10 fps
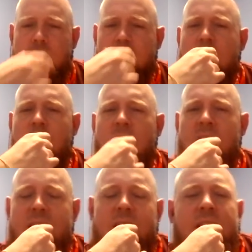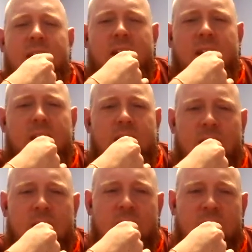you know what,
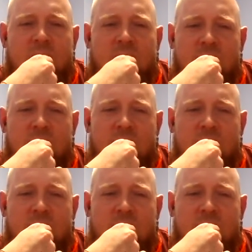we